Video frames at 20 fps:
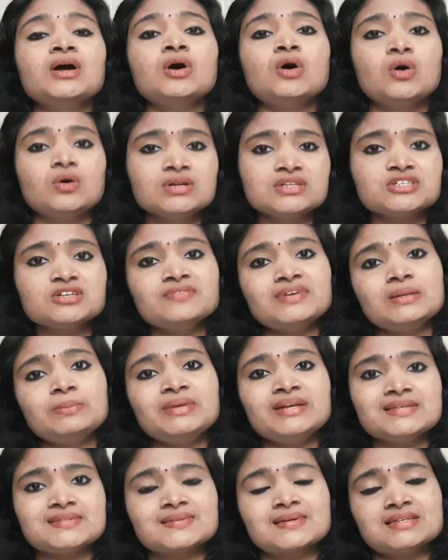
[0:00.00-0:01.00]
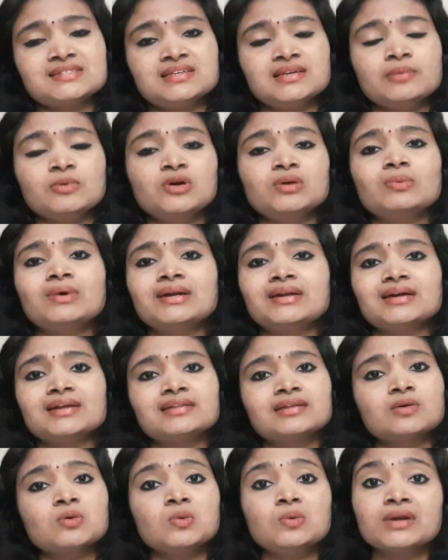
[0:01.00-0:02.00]
Also, we'll be discussing about what are
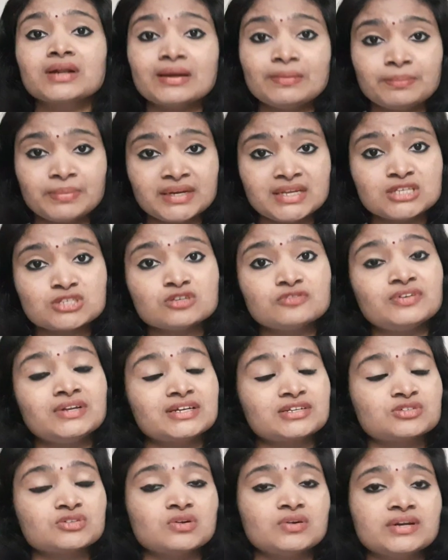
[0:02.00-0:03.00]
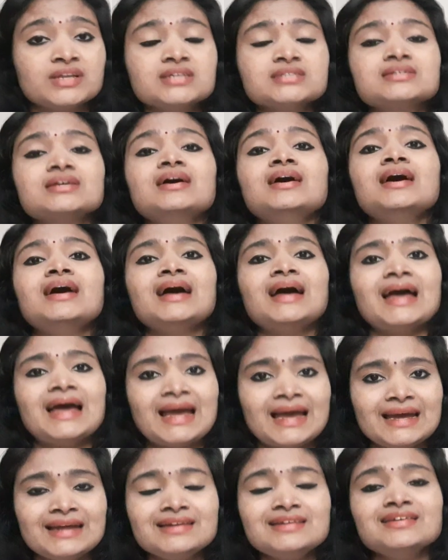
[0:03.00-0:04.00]
the core companies of electronics
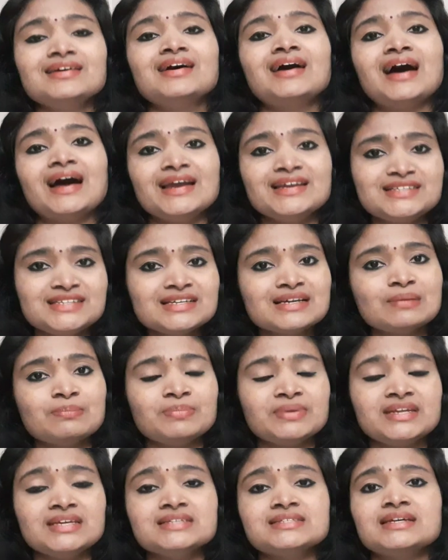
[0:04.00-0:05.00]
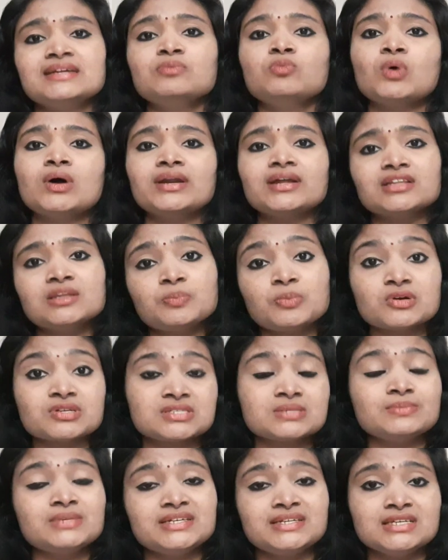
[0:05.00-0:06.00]
and IT companies and what are the
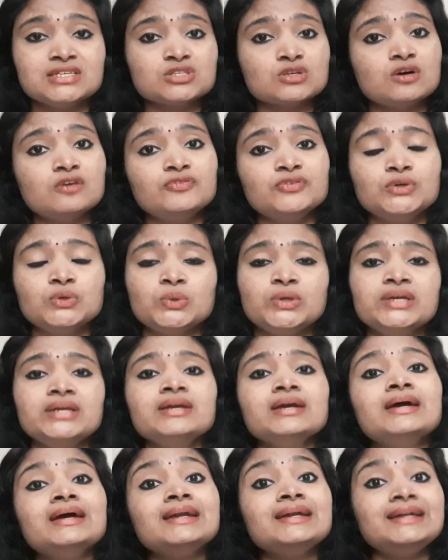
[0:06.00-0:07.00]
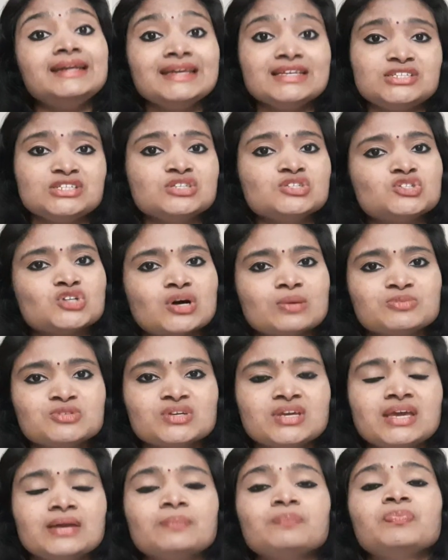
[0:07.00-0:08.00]
possibilities of doing teaching jobs.
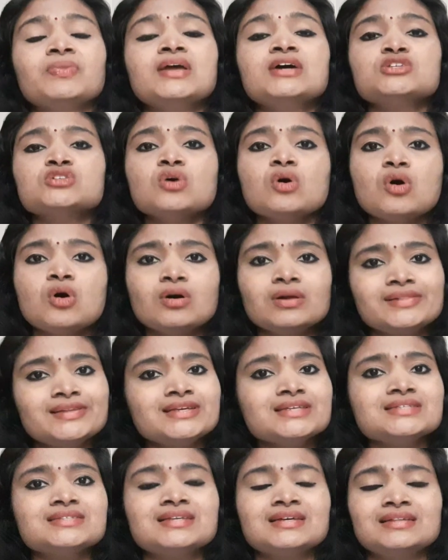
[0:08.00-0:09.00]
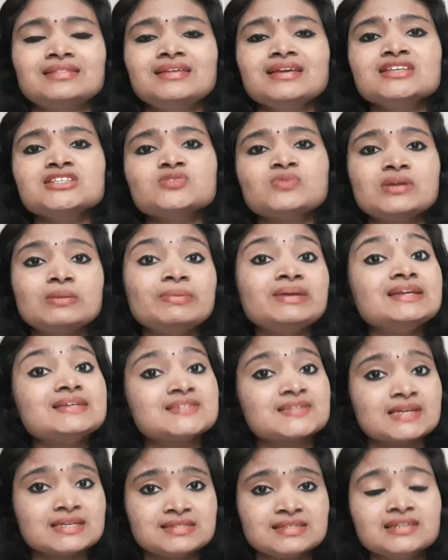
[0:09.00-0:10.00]
Okay, so all these things we'll be
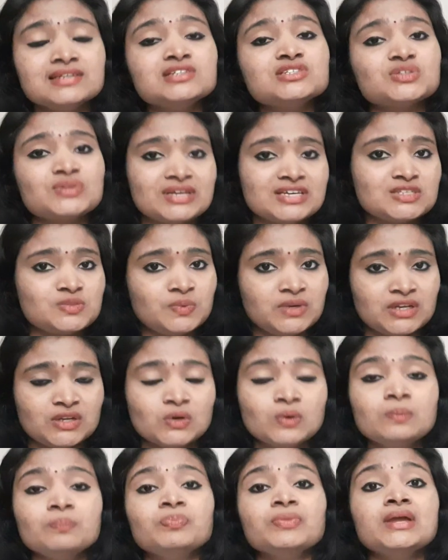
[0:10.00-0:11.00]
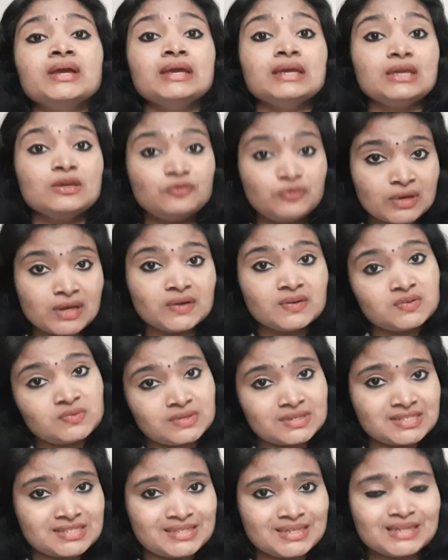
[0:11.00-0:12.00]
discussing in today's video. If you are
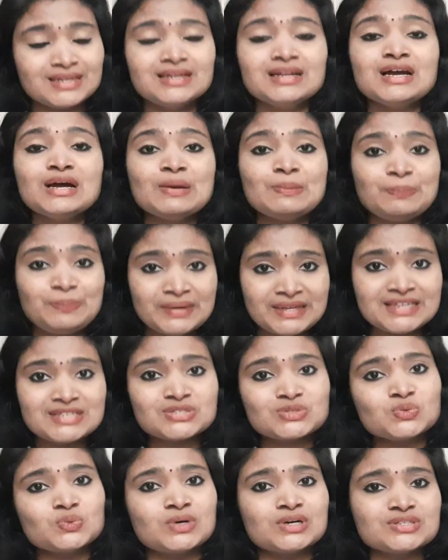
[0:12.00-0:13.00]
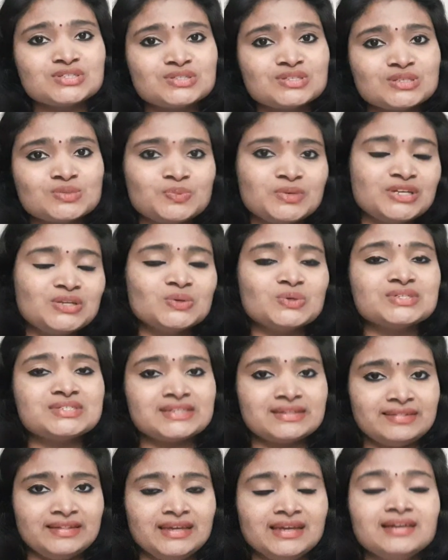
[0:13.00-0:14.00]
interested, please do watch this video
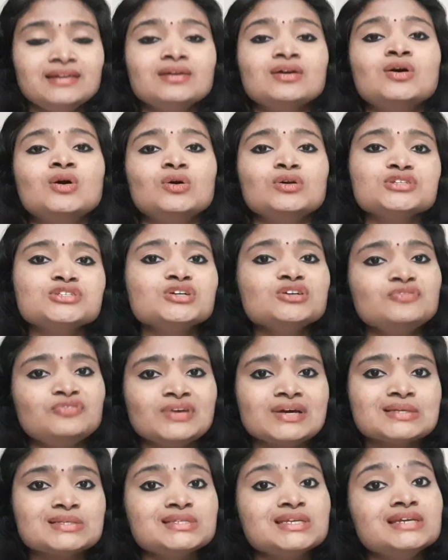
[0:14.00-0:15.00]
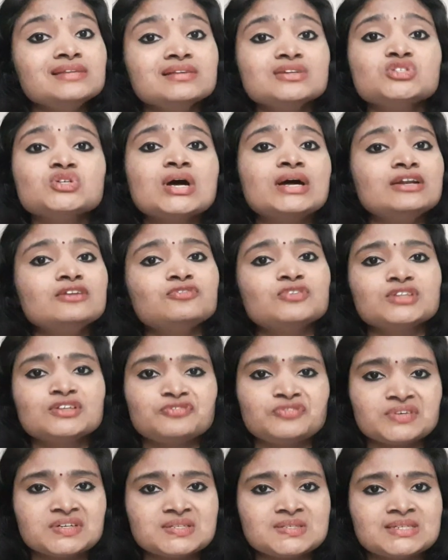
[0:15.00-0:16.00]
till the end. Also, if you are seeing the channel for the
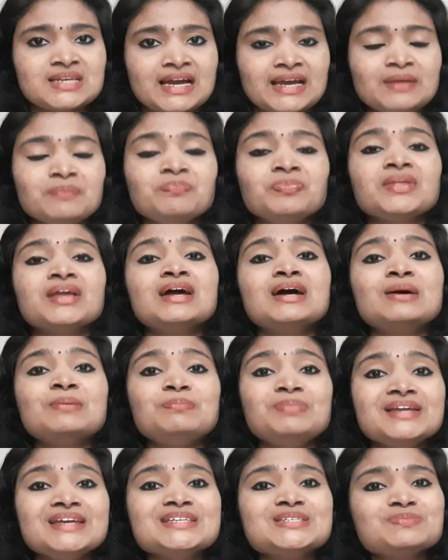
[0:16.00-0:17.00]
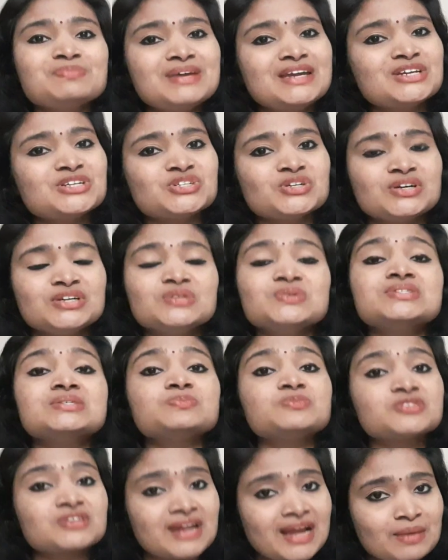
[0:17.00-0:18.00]
first time, please make sure you
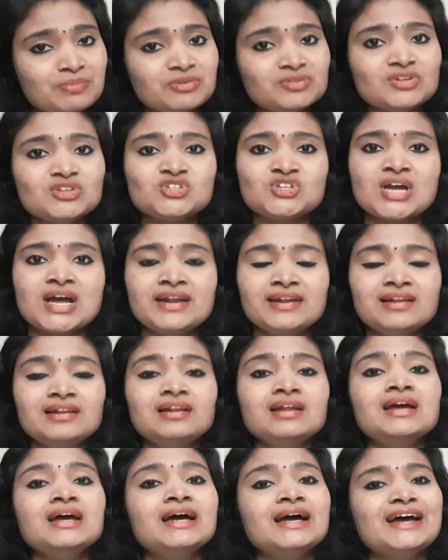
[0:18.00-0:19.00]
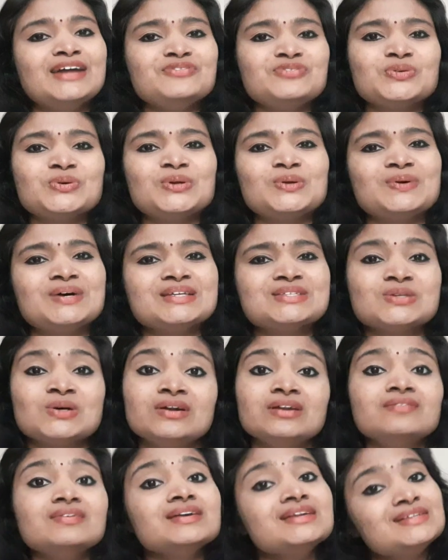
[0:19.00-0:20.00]
subscribe to the channel and follow us on
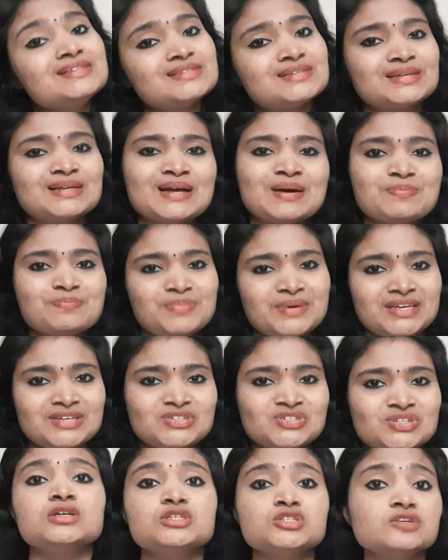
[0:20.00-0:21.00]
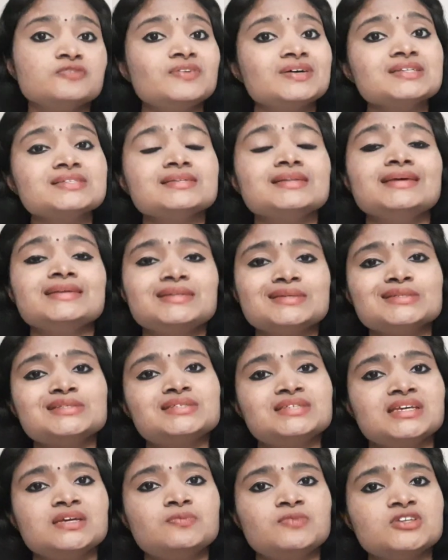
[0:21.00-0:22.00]
our Instagram page. So first, let us
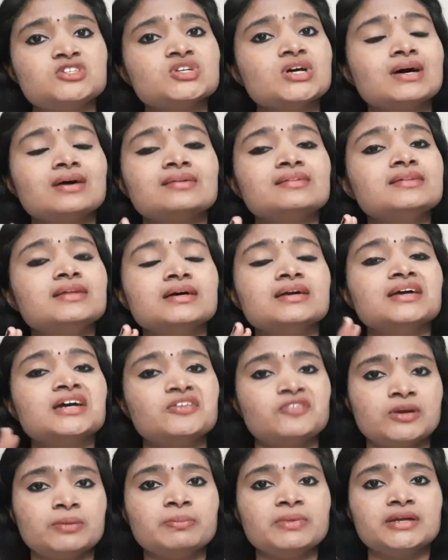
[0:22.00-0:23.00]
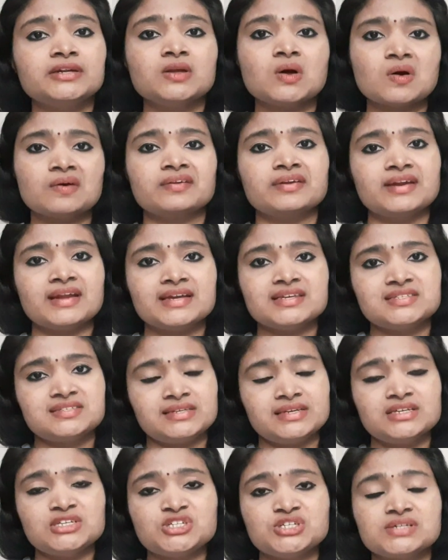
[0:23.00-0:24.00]
see which are the government
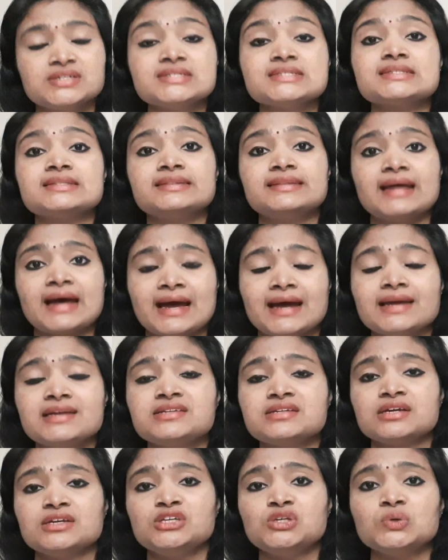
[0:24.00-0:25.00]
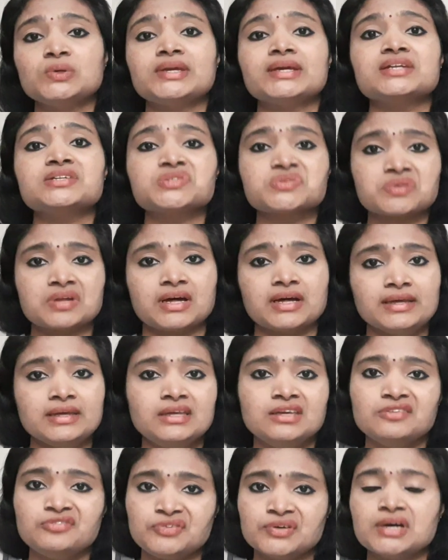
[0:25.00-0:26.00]
organizations that you can try
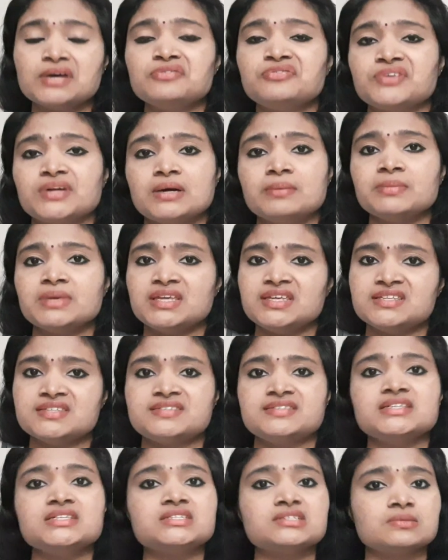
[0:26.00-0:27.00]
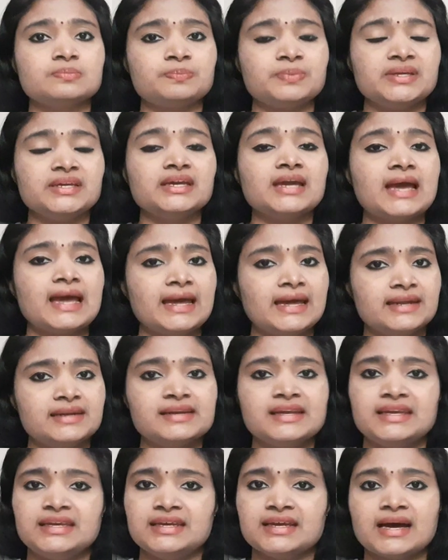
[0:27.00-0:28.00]
if you are from EEE, EEE
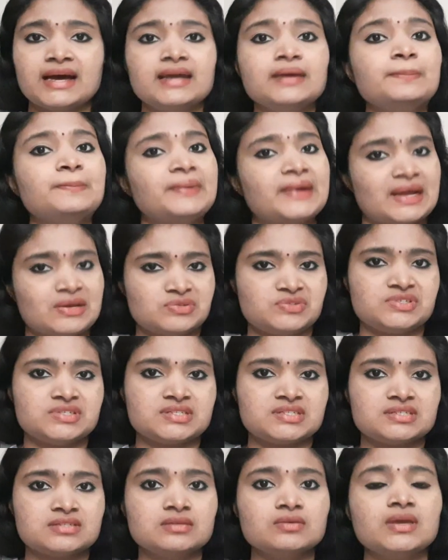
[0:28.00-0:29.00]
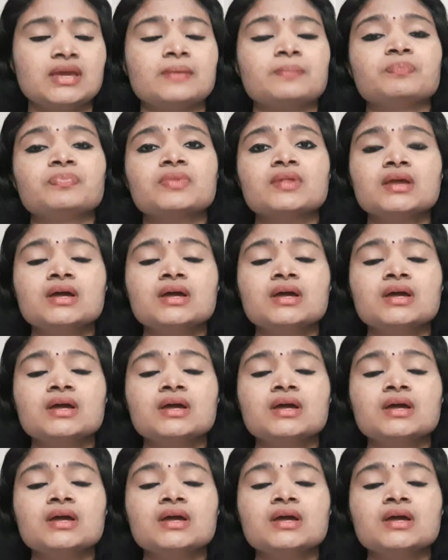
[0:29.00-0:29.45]
and EEI branches. Okay.